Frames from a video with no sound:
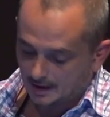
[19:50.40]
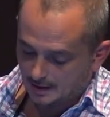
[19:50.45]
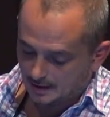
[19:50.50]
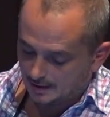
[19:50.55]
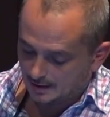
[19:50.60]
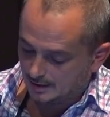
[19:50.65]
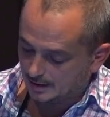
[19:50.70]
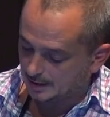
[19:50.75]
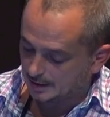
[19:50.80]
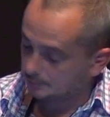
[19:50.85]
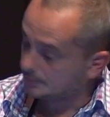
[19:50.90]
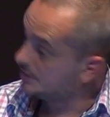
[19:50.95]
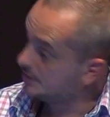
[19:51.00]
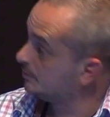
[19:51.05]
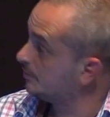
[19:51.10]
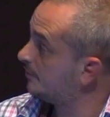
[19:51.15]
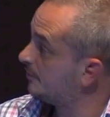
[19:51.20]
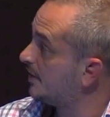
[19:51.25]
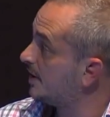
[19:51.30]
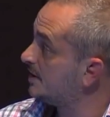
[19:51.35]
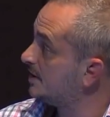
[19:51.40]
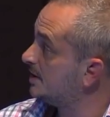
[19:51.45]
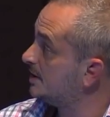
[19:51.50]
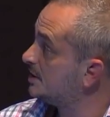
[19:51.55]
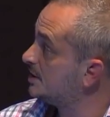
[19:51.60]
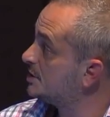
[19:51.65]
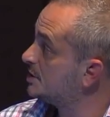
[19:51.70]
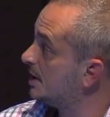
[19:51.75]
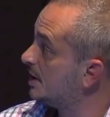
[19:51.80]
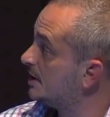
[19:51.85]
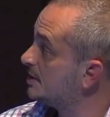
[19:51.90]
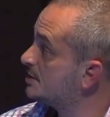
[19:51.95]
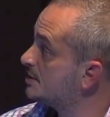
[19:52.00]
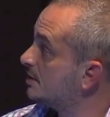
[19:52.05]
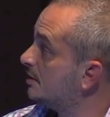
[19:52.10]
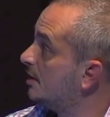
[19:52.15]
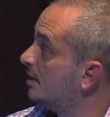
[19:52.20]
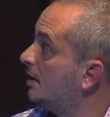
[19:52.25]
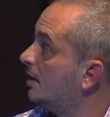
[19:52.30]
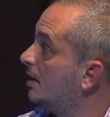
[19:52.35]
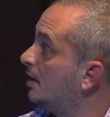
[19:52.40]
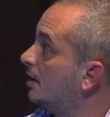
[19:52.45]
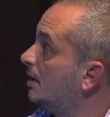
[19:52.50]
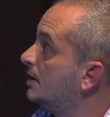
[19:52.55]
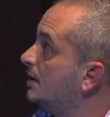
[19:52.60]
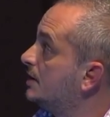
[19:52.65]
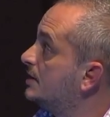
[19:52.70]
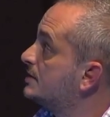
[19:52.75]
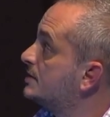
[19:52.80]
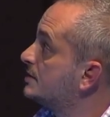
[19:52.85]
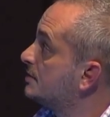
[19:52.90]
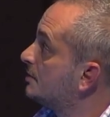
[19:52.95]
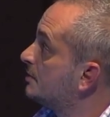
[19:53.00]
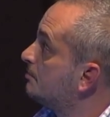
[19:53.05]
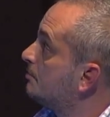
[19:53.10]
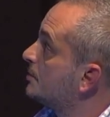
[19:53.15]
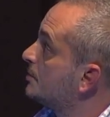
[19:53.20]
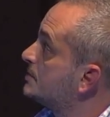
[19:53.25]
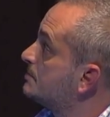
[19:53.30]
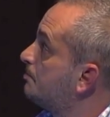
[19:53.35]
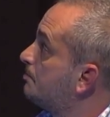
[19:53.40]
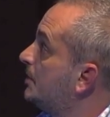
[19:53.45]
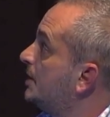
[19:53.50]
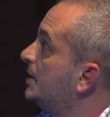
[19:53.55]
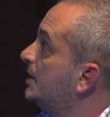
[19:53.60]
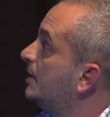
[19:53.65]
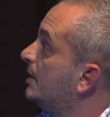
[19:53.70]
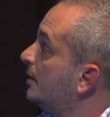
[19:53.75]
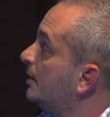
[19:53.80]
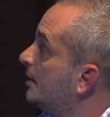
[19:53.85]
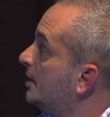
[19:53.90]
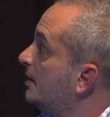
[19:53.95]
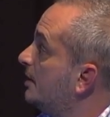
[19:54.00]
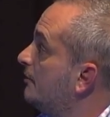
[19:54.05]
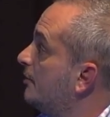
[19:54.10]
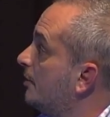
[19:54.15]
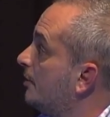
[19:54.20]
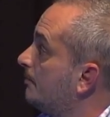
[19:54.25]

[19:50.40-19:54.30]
And we don't find any change in the both spleen and liver.